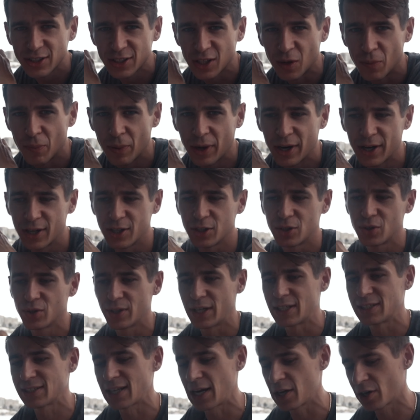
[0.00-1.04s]
compared to
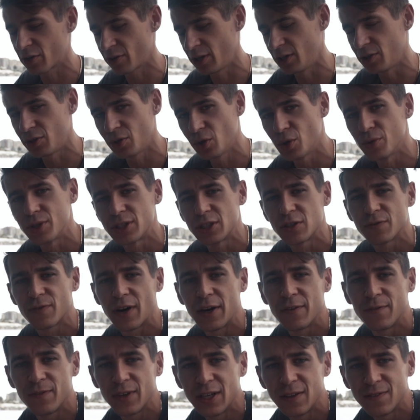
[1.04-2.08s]
like Zhiyun Crane 2, which is
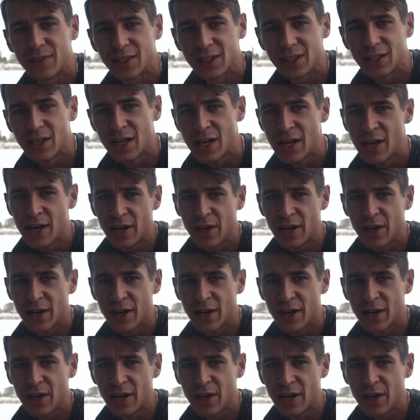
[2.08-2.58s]
$550,